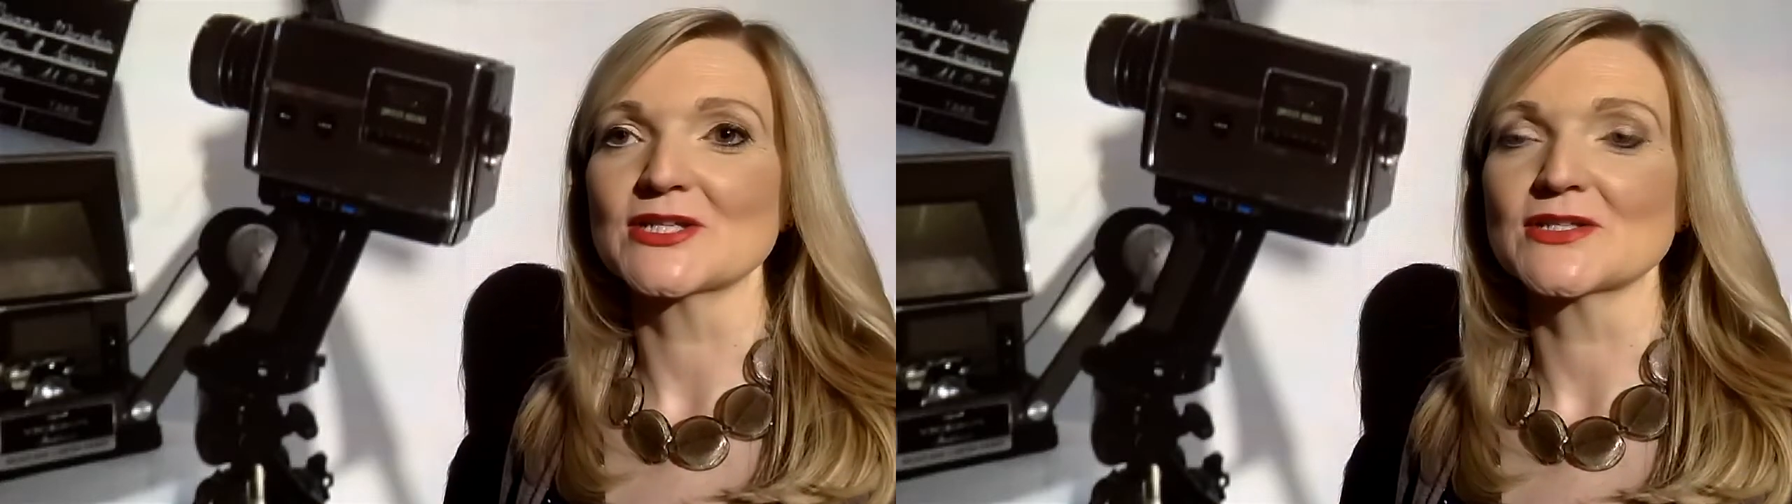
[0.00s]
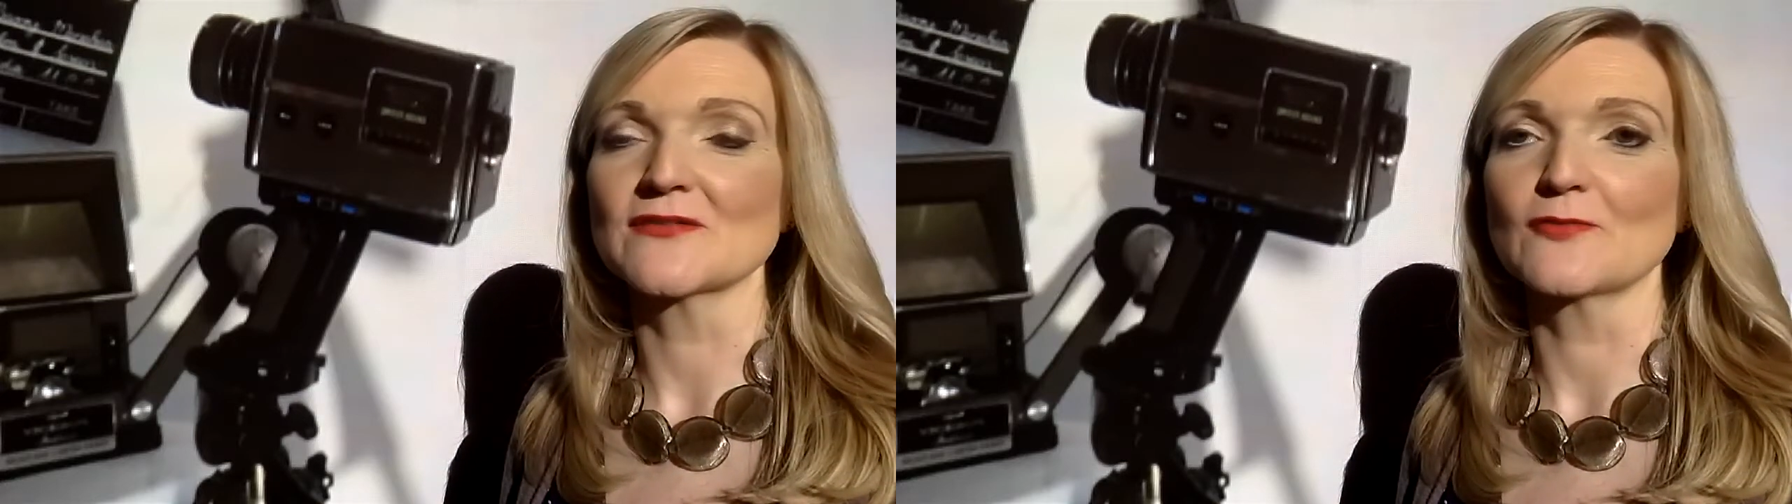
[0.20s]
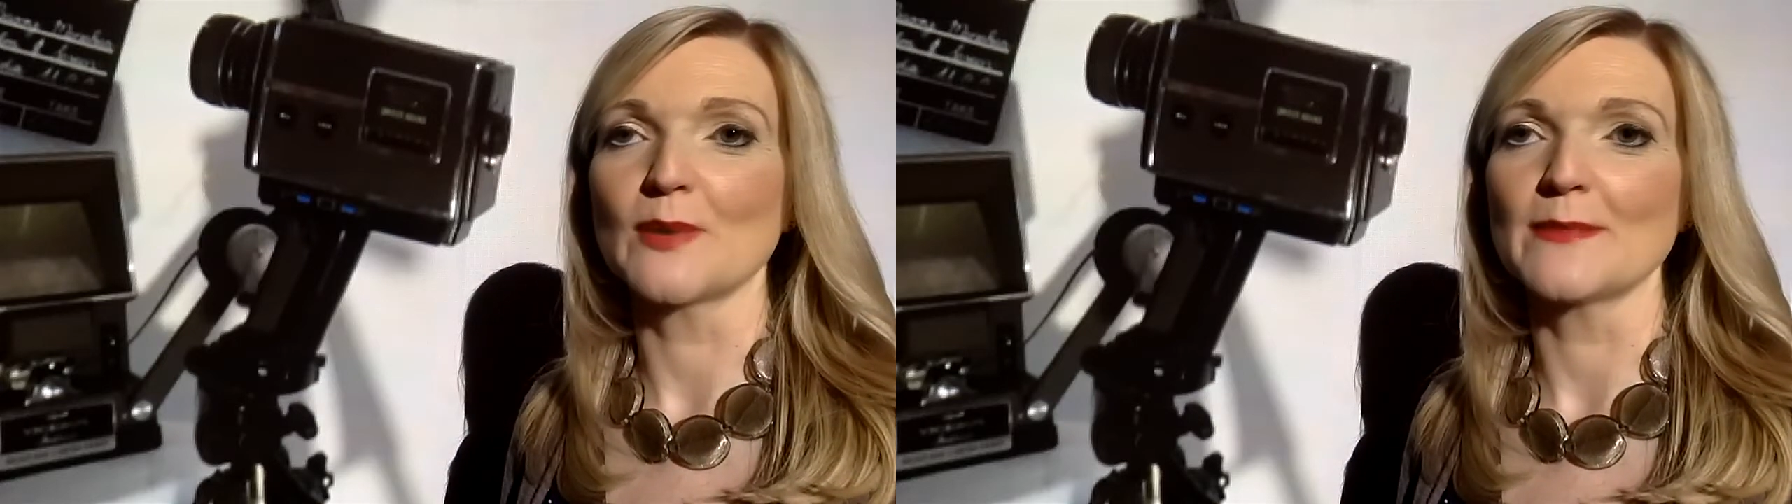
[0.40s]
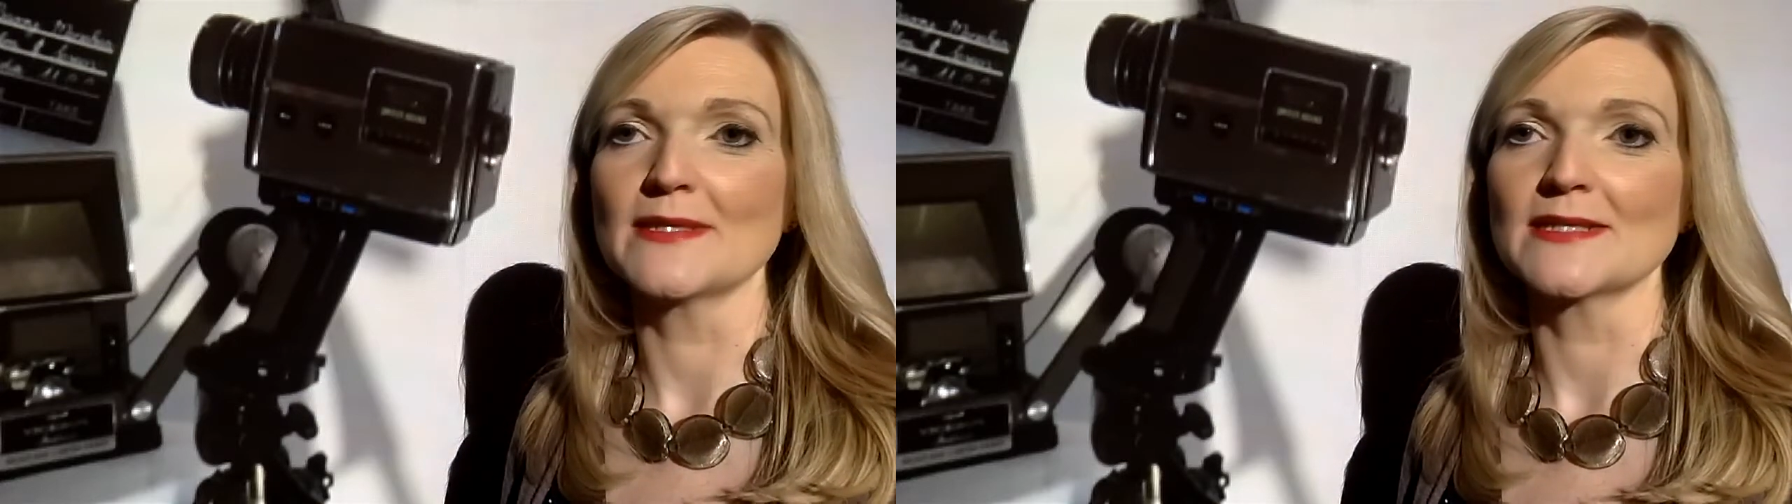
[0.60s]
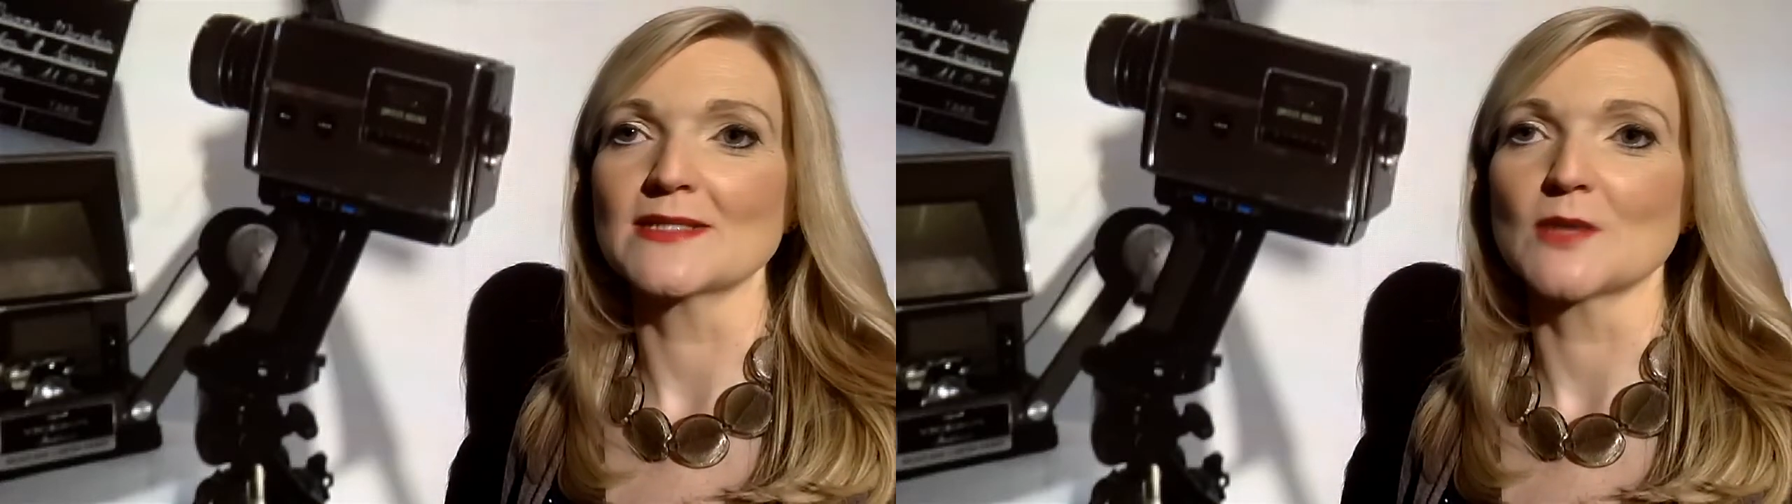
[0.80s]
of women
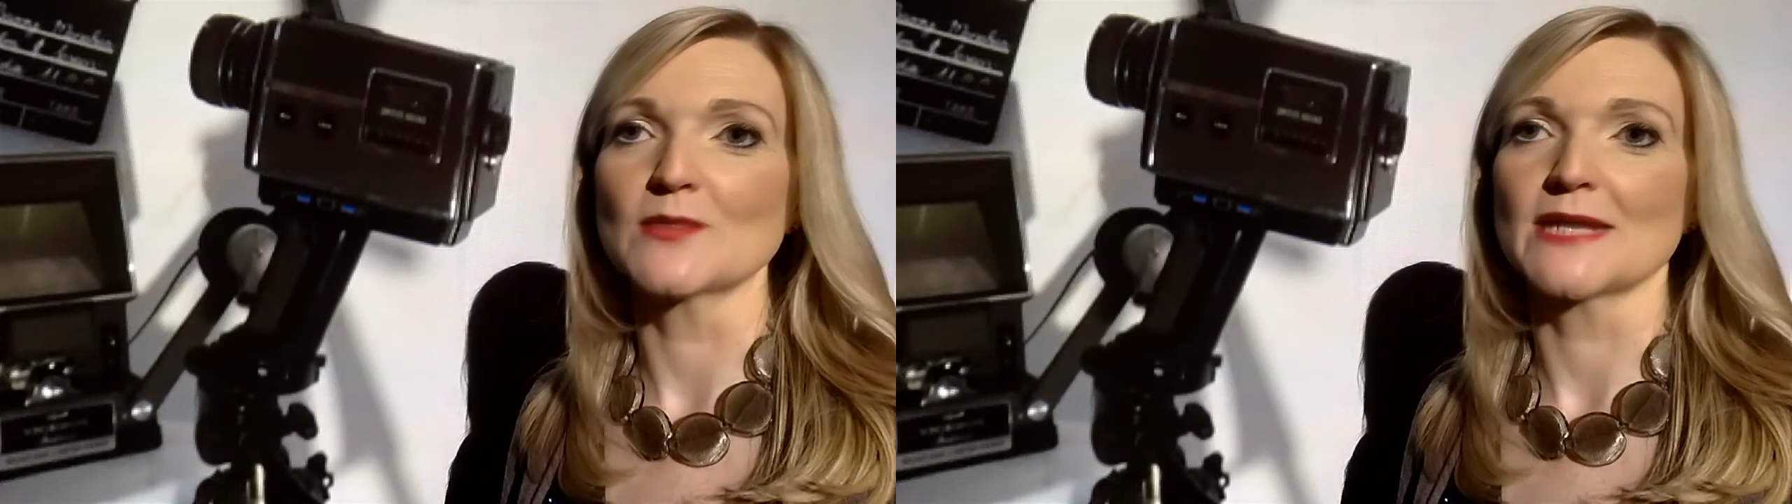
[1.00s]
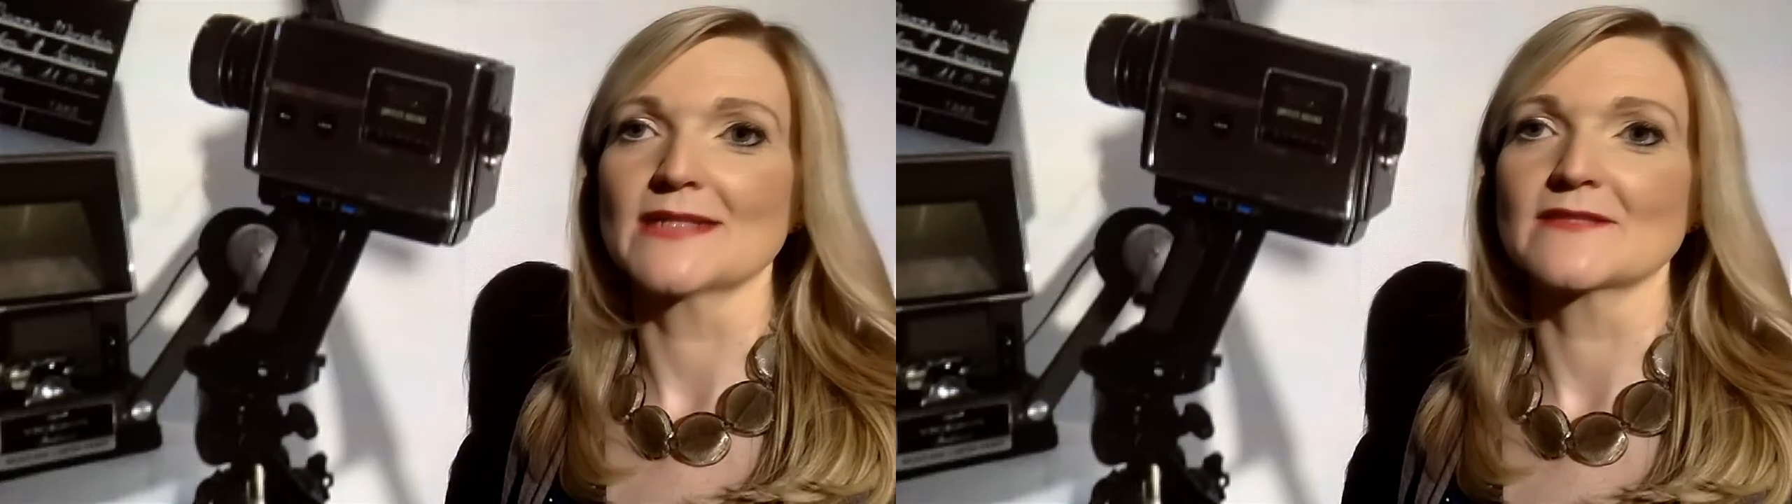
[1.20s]
as objects of